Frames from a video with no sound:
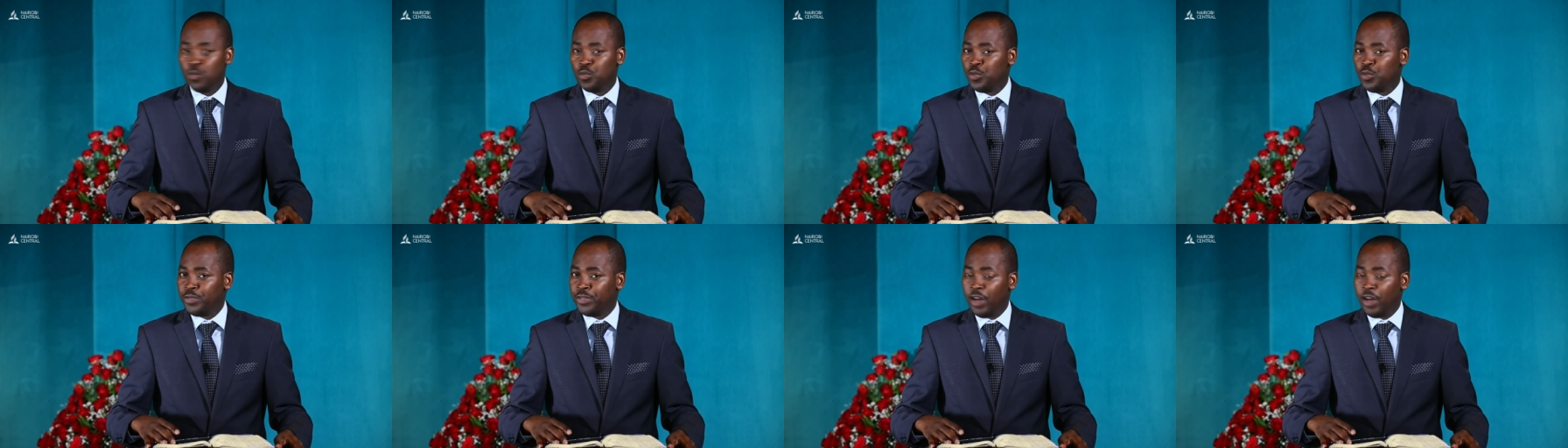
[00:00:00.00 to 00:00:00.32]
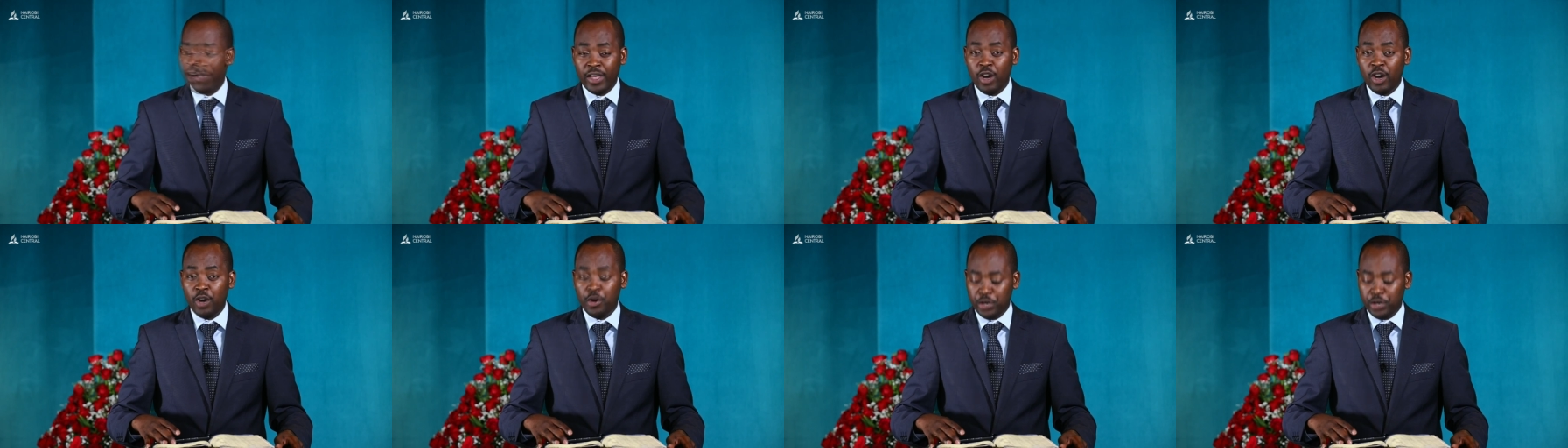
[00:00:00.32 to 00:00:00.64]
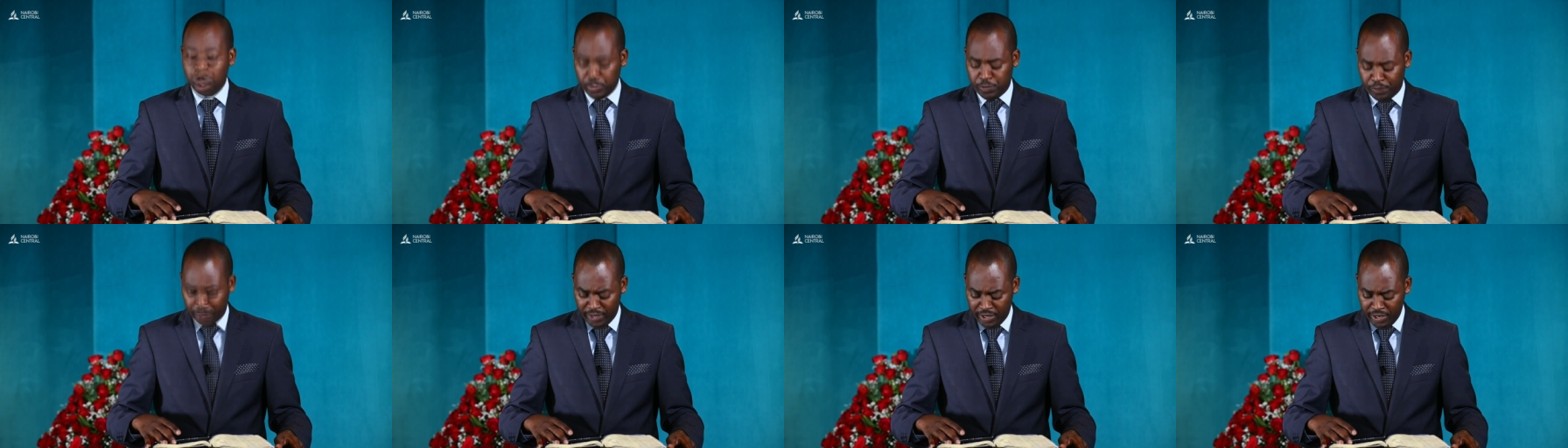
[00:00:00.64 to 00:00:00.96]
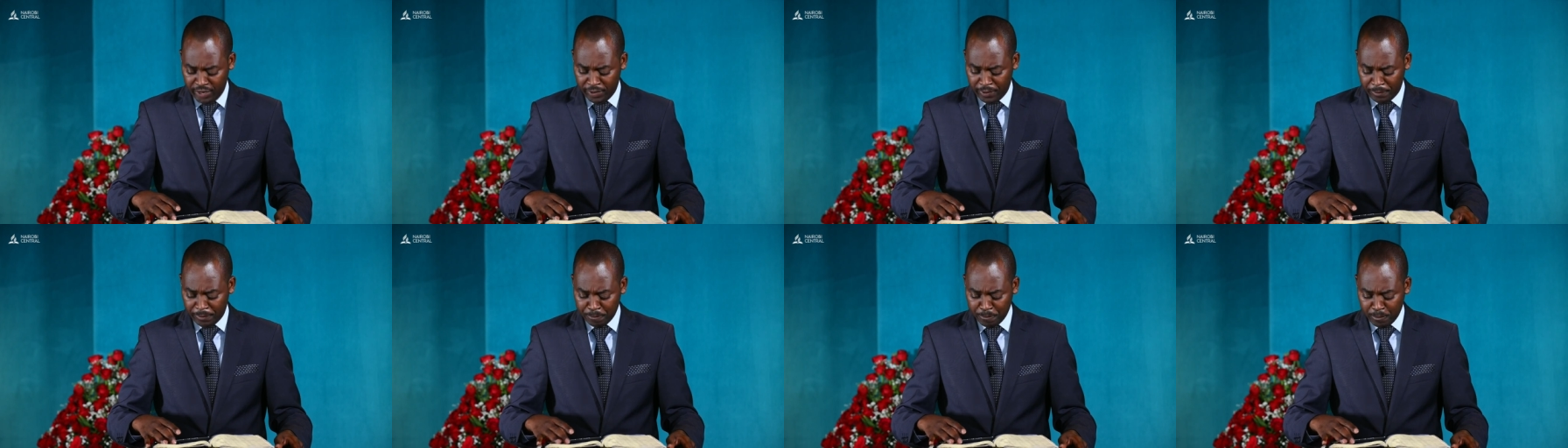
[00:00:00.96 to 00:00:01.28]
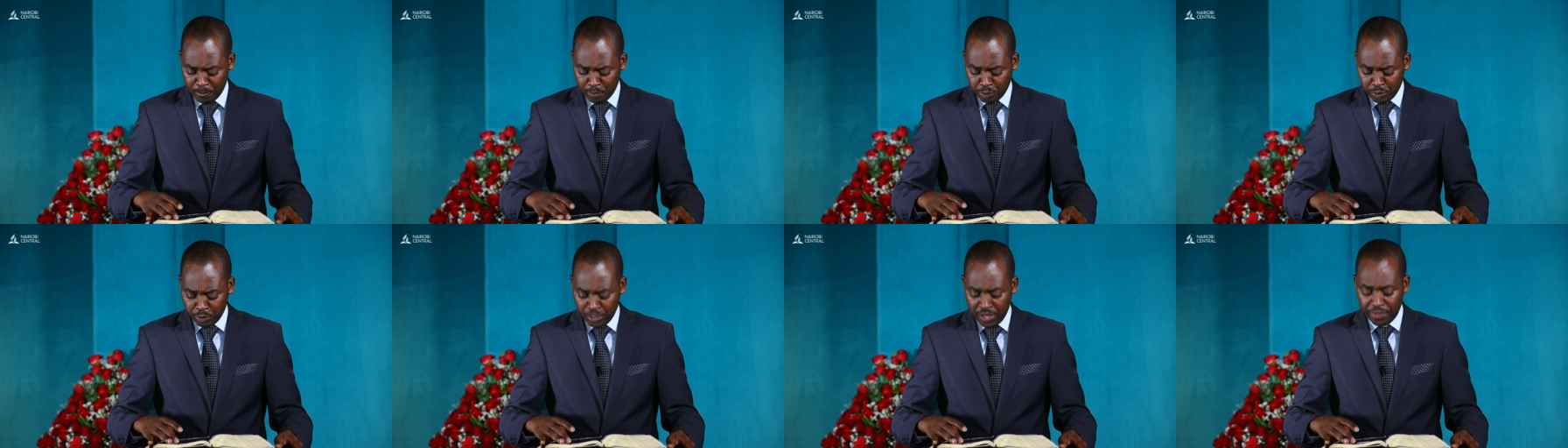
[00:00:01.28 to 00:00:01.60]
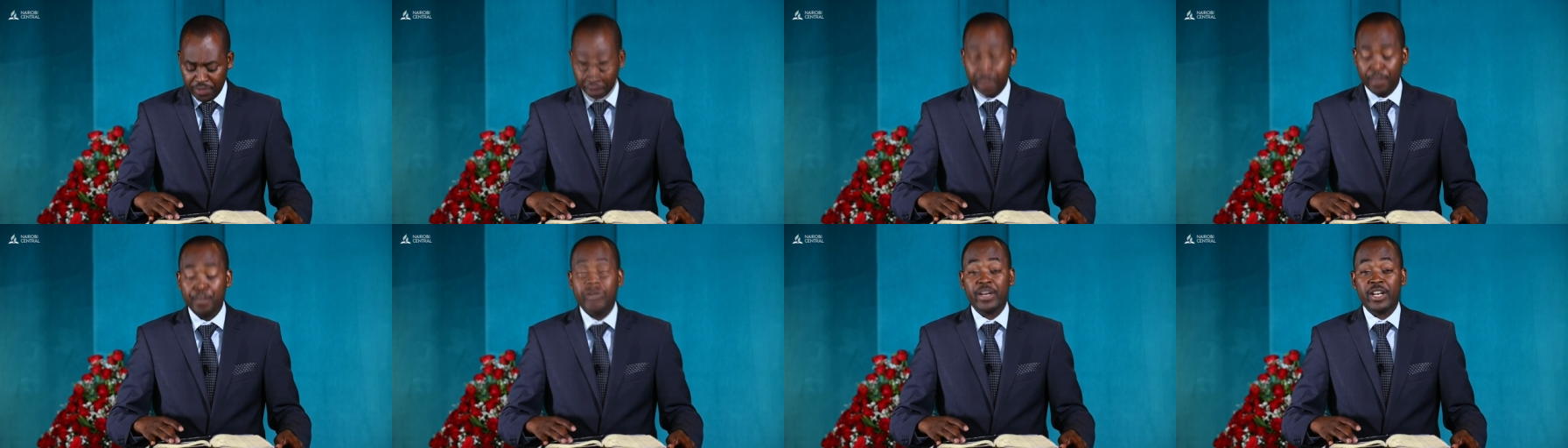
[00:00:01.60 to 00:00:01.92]
Without the Holy Spirit,
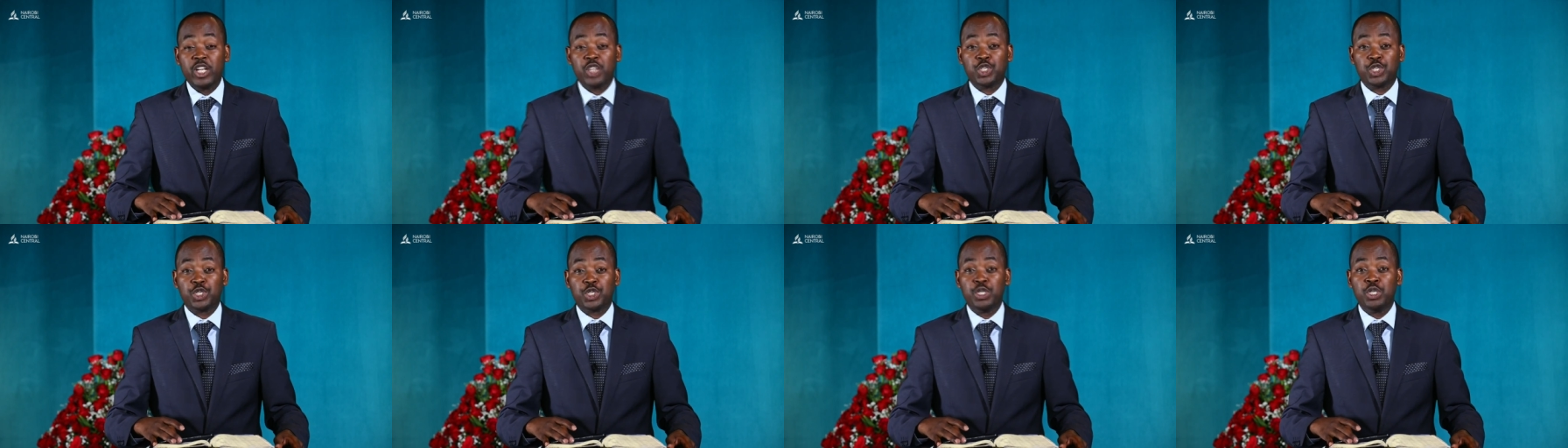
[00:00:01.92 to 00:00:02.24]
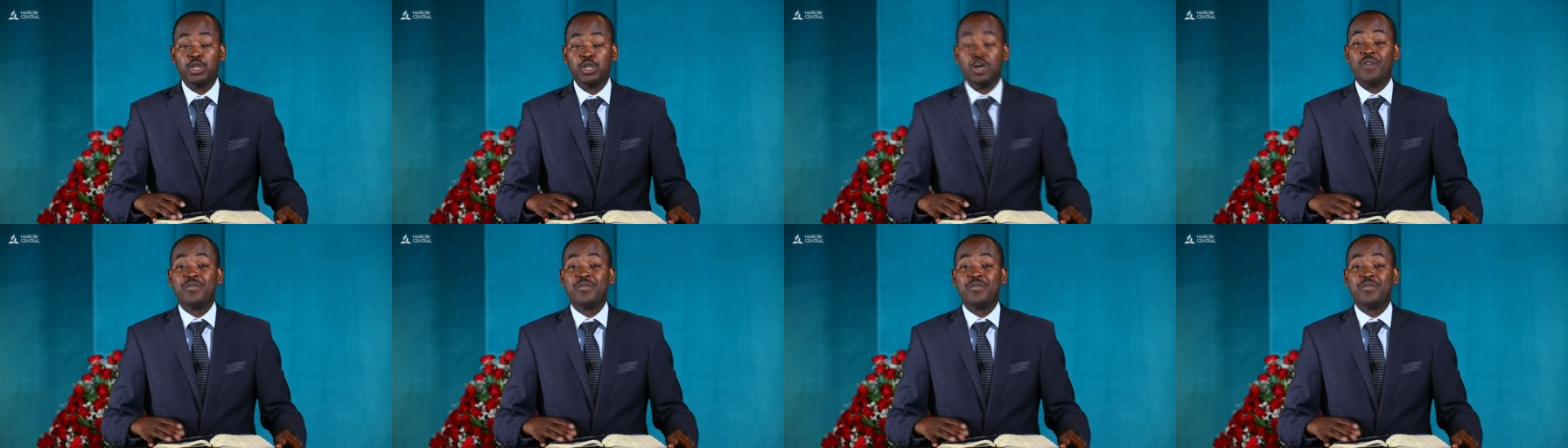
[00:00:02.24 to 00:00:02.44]
the ministry